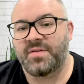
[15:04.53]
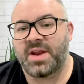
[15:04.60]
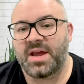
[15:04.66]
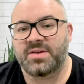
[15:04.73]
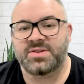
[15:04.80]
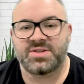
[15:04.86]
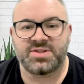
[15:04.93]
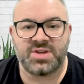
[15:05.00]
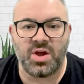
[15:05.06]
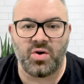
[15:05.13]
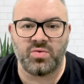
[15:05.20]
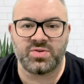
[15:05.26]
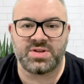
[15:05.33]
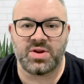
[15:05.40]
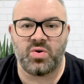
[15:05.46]
and our
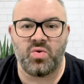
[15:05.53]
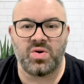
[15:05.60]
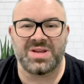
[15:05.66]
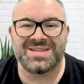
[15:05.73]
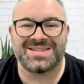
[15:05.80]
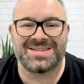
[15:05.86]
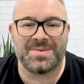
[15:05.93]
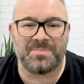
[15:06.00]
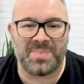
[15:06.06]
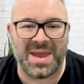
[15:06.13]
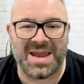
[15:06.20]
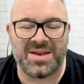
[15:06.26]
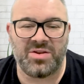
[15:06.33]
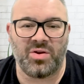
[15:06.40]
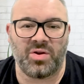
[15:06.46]
cells and organs
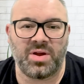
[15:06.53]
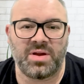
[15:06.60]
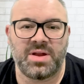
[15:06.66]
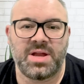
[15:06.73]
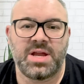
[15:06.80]
depend on it.